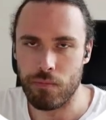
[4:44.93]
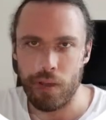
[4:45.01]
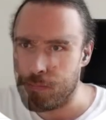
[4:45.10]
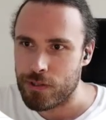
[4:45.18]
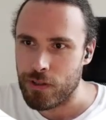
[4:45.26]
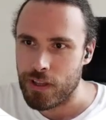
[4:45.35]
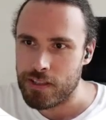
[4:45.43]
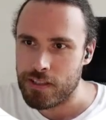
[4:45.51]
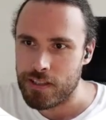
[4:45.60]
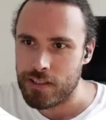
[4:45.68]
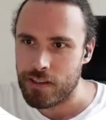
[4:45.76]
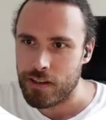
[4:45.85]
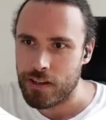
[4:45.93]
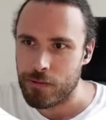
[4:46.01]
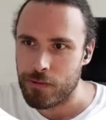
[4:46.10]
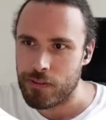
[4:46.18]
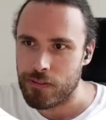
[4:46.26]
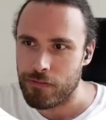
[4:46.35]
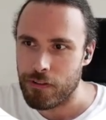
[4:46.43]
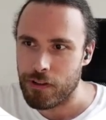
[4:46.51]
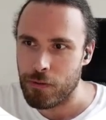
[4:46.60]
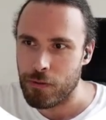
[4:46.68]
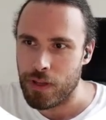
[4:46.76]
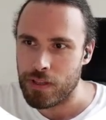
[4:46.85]
So let's get started with the
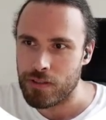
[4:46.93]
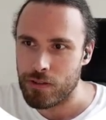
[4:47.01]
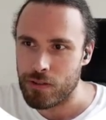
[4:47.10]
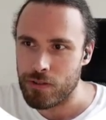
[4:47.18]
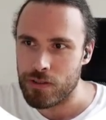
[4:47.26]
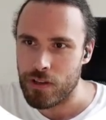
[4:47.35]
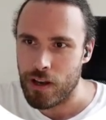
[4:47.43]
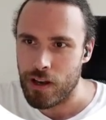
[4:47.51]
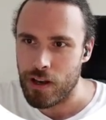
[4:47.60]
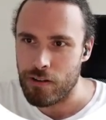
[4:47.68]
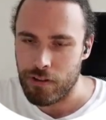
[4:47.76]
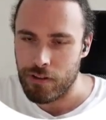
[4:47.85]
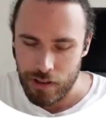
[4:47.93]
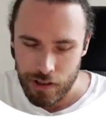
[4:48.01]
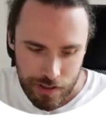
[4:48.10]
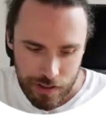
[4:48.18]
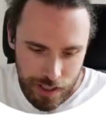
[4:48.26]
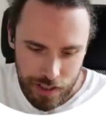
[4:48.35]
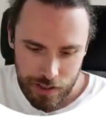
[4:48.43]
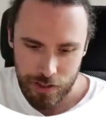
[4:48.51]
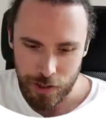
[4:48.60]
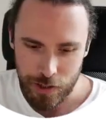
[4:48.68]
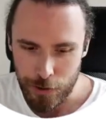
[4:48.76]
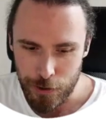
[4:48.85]
fundamentals of Logseq.
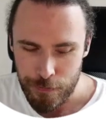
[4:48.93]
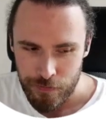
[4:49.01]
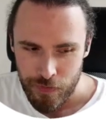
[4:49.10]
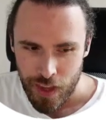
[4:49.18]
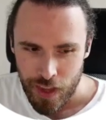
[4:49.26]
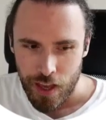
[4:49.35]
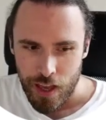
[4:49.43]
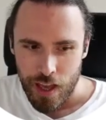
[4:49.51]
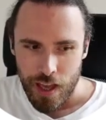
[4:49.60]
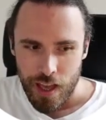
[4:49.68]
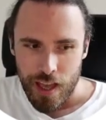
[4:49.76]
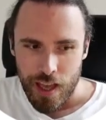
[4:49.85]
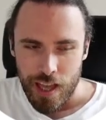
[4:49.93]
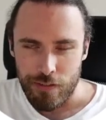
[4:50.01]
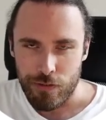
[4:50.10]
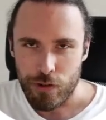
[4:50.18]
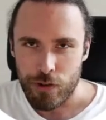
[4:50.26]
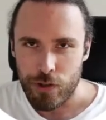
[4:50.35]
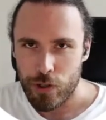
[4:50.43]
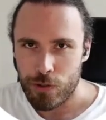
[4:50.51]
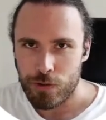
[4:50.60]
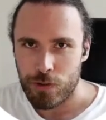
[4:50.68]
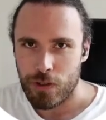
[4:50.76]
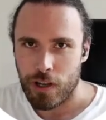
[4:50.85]
So if you're new
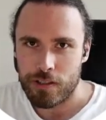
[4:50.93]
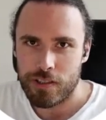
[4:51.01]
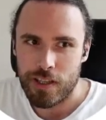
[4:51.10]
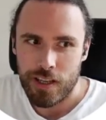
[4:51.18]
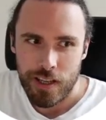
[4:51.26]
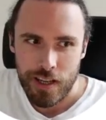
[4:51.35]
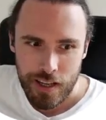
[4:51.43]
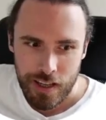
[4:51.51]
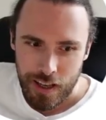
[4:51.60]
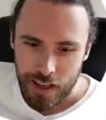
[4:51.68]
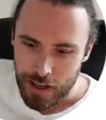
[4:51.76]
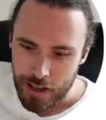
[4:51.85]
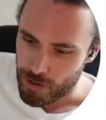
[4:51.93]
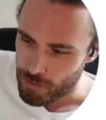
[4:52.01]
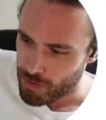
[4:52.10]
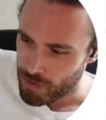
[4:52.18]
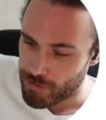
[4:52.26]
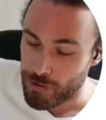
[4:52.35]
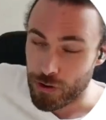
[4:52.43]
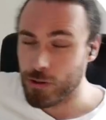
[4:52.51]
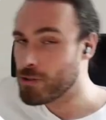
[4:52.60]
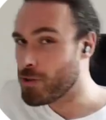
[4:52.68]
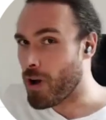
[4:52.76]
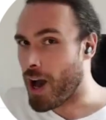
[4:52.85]
to Logseq, if you're new
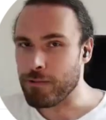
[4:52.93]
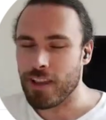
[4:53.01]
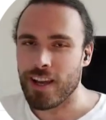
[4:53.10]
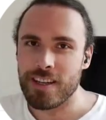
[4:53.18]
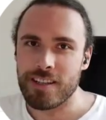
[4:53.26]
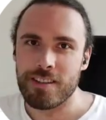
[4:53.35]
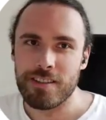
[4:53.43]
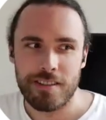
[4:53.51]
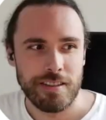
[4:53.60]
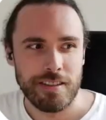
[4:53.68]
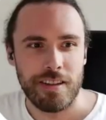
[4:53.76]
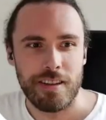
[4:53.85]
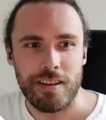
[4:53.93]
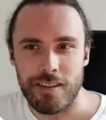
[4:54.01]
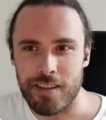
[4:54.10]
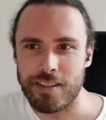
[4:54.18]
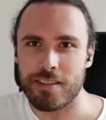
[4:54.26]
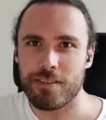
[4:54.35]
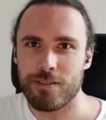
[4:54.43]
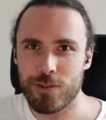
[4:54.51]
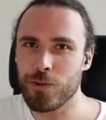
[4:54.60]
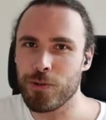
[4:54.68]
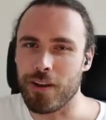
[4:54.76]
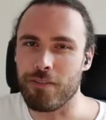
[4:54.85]
to outliners, this
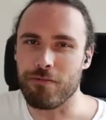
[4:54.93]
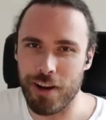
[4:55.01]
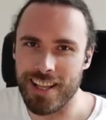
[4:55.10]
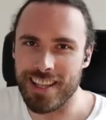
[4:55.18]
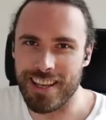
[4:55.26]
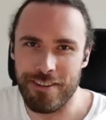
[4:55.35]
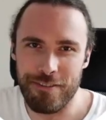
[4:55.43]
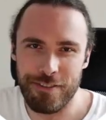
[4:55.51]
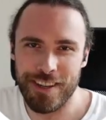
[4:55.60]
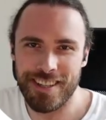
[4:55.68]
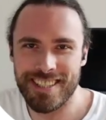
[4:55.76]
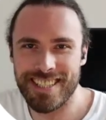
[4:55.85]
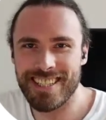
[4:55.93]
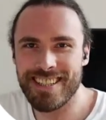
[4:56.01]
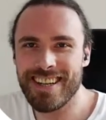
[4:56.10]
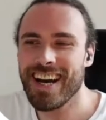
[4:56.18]
tool can really confuse you.